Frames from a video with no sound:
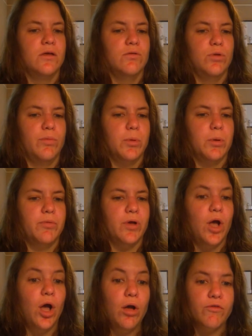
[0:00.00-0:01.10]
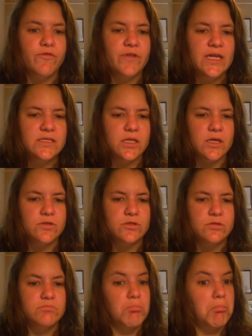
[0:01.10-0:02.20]

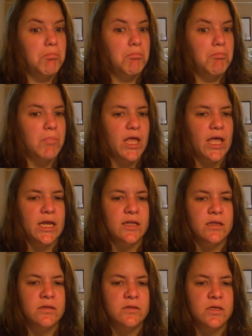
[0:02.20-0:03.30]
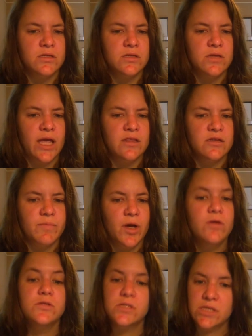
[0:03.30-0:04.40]
Venizelos and the
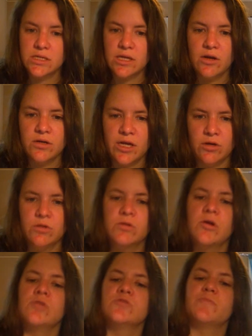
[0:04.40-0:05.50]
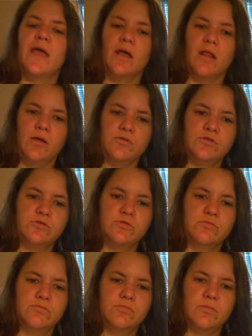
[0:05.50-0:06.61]
deposed dictator Theodoros Pangalos.
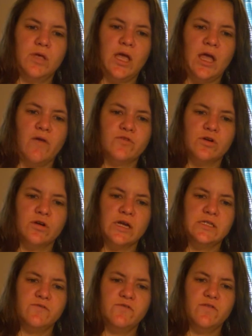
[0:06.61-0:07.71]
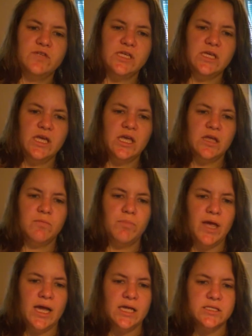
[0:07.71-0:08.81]
After 1950, it
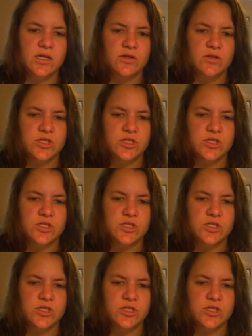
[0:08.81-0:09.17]
passed under the